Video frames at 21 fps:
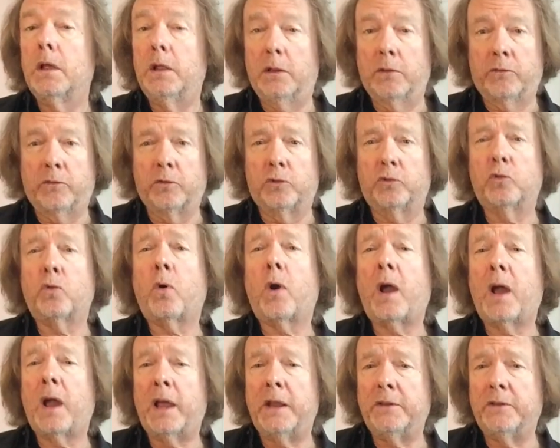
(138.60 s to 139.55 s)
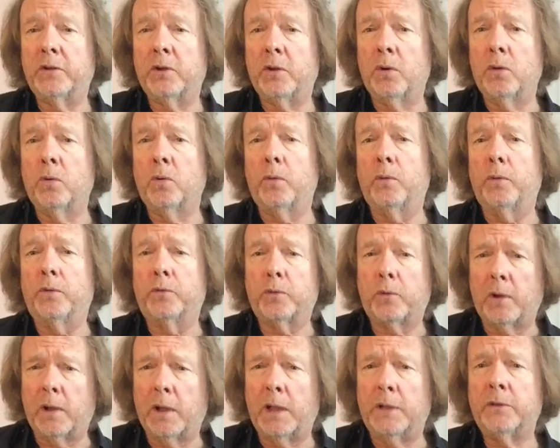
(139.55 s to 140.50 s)
It's a tritone,
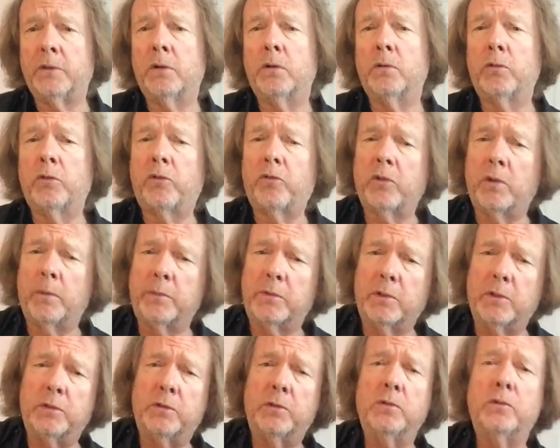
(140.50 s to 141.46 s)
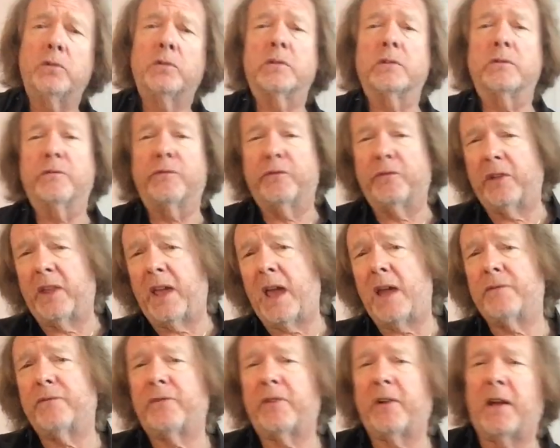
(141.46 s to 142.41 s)
tritone substitution,
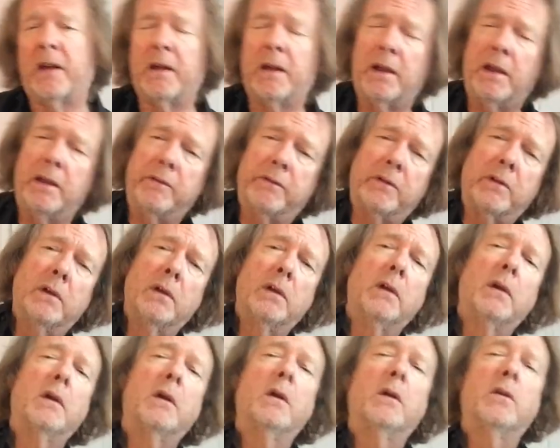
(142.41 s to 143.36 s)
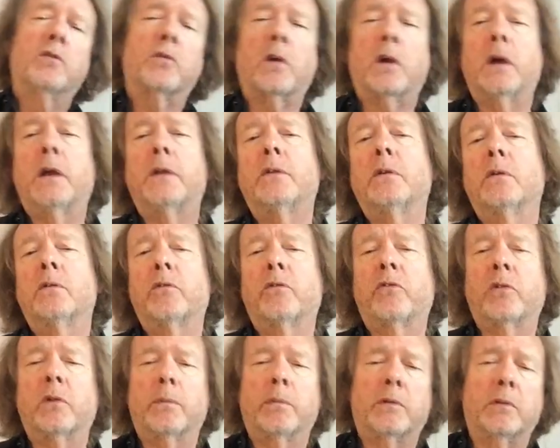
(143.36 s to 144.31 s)
flat five, tritone
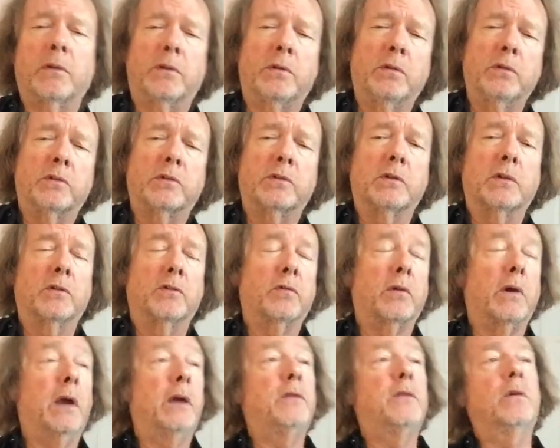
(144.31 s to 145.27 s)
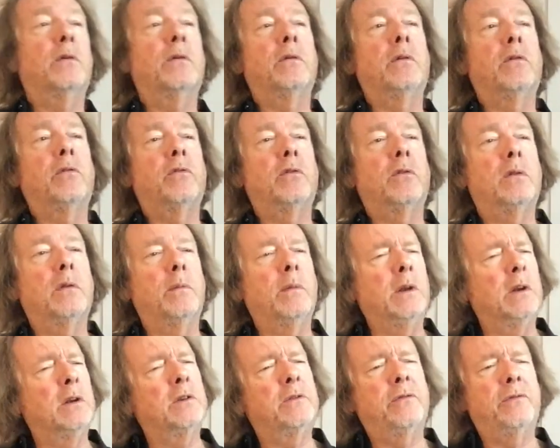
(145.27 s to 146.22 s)
substitution. A tritone is a
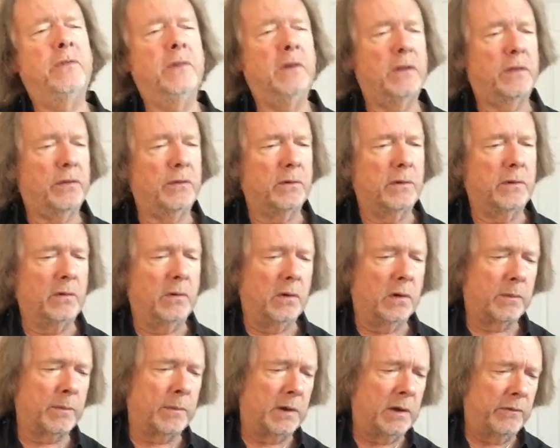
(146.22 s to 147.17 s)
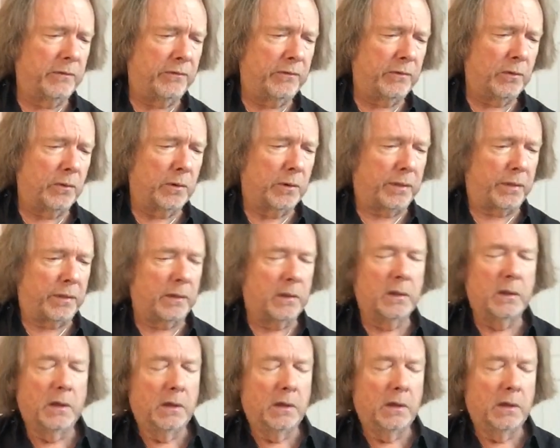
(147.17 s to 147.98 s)
diminished fifth or an augmented fourth.